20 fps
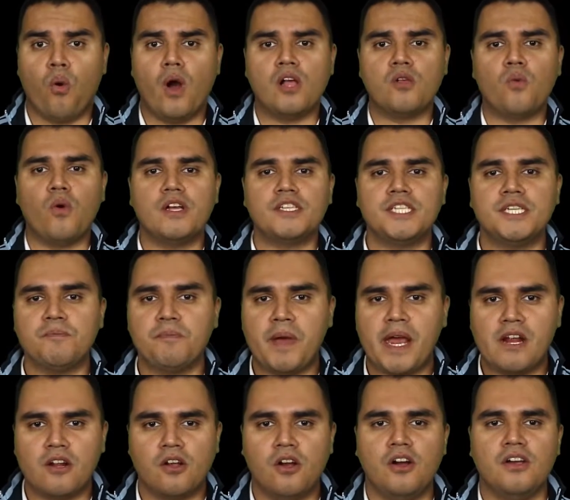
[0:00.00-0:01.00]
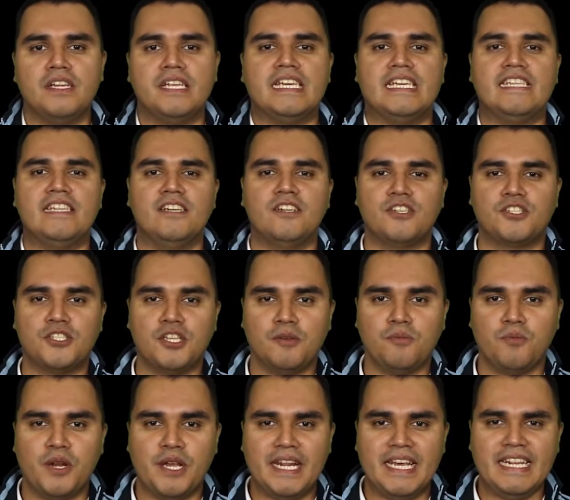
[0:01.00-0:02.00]
While watching Paragon in their
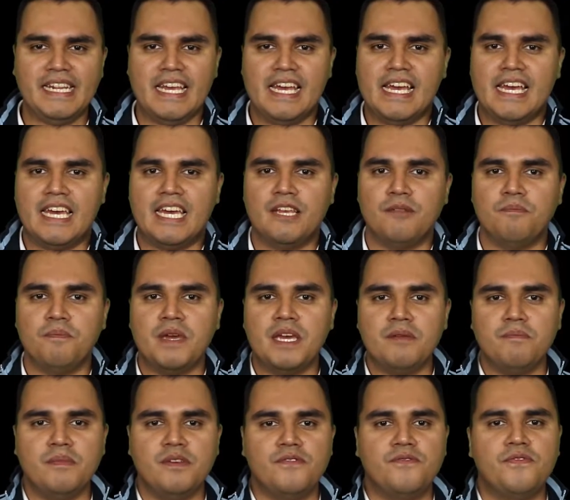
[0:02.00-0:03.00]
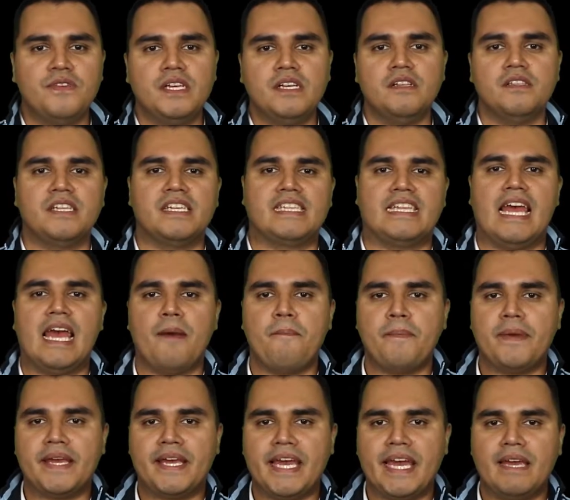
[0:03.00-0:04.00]
subreddit, it made me feel that
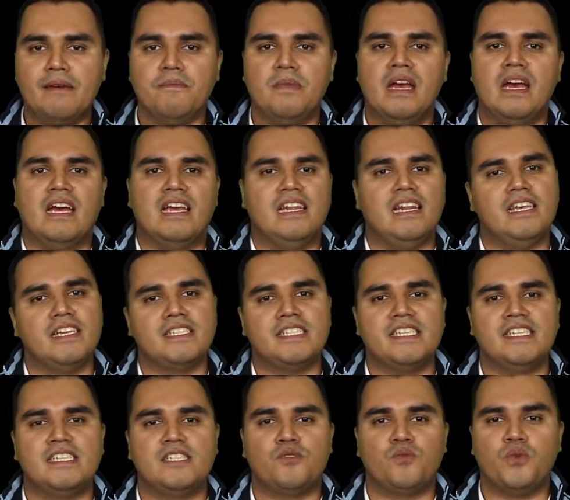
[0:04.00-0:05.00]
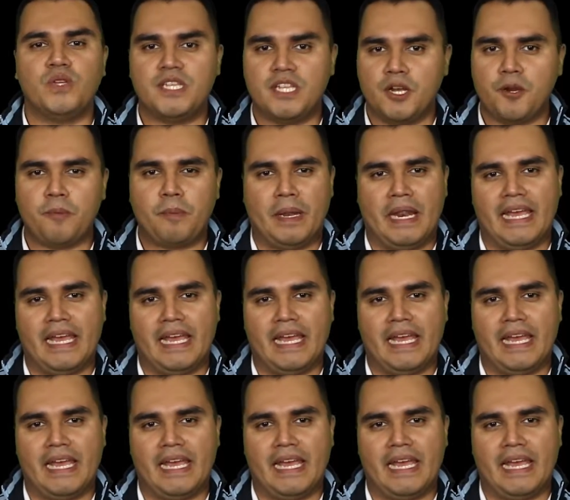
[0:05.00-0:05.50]
Epic Games listens with their